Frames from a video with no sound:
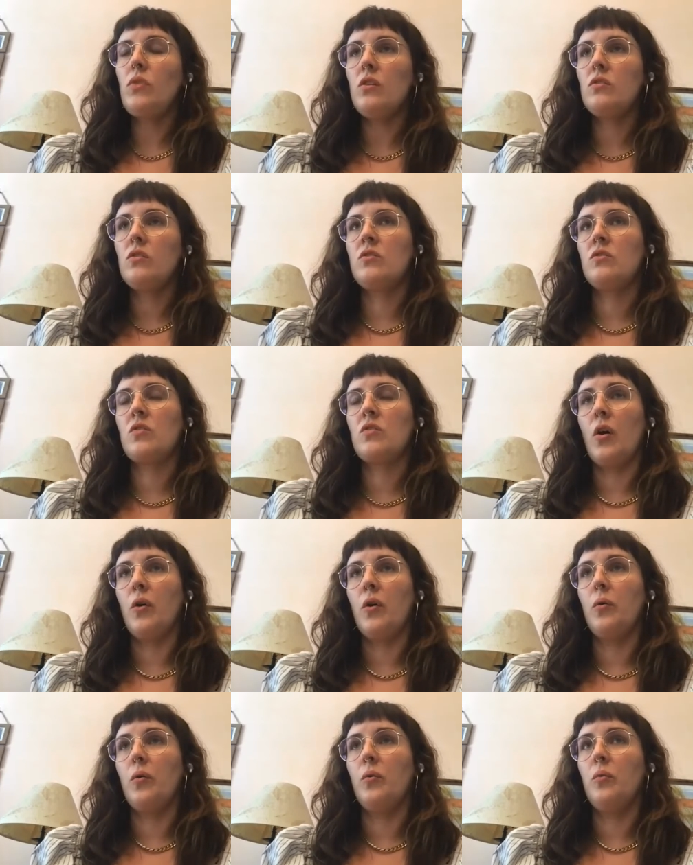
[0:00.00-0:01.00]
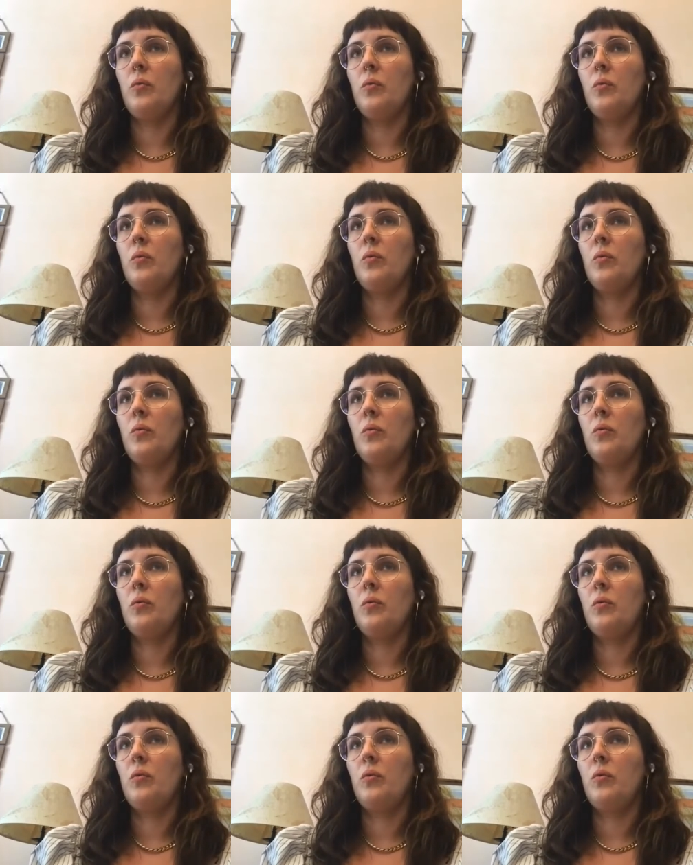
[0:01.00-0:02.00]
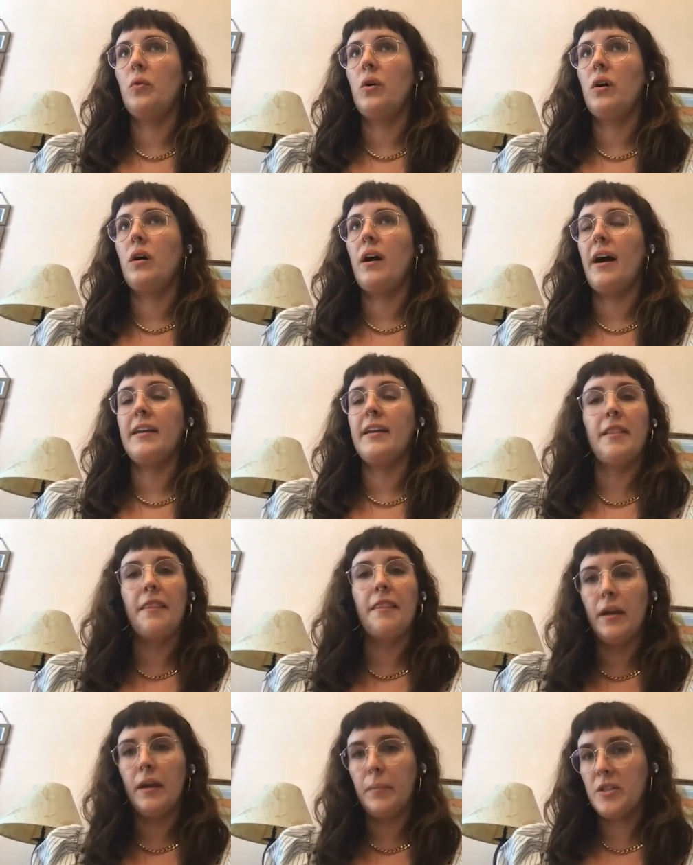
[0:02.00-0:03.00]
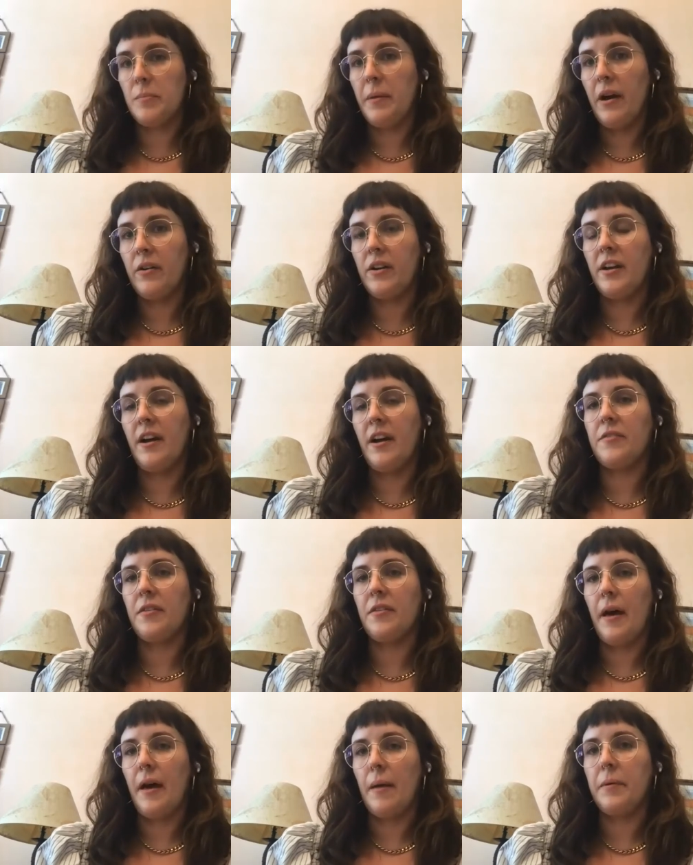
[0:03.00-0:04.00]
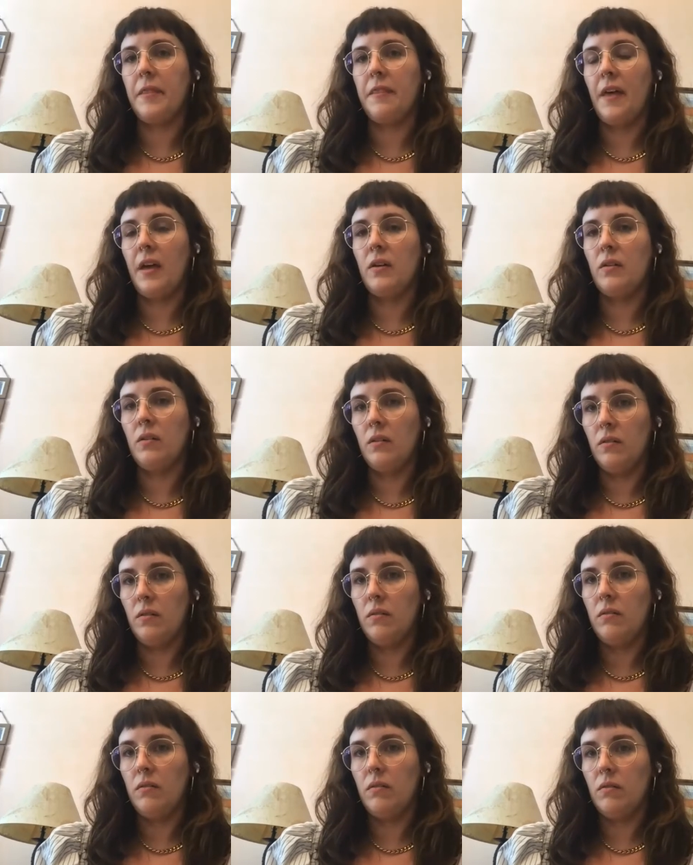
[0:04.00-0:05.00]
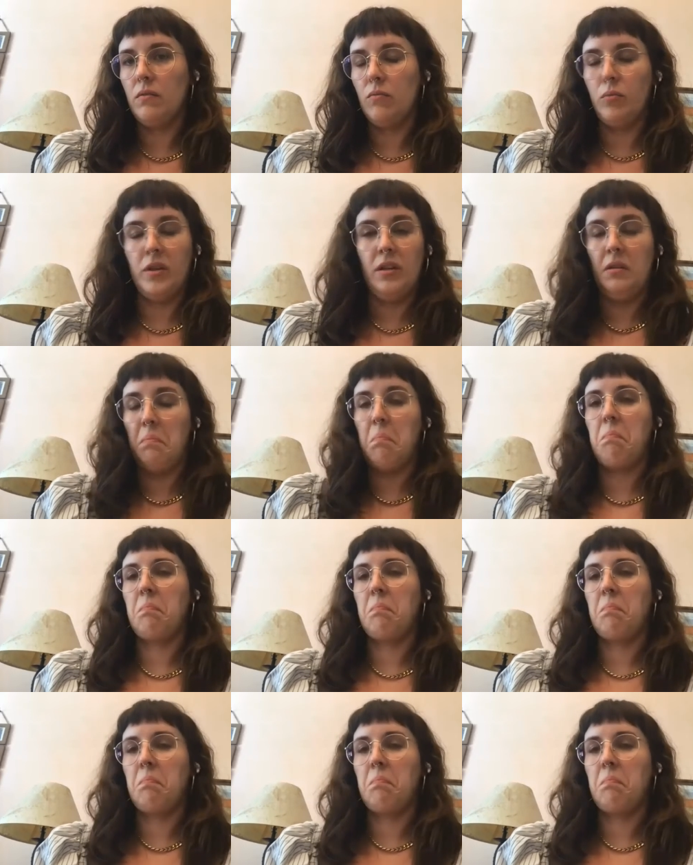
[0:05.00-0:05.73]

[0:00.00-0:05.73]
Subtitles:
So I didn't think much about it after that, but then we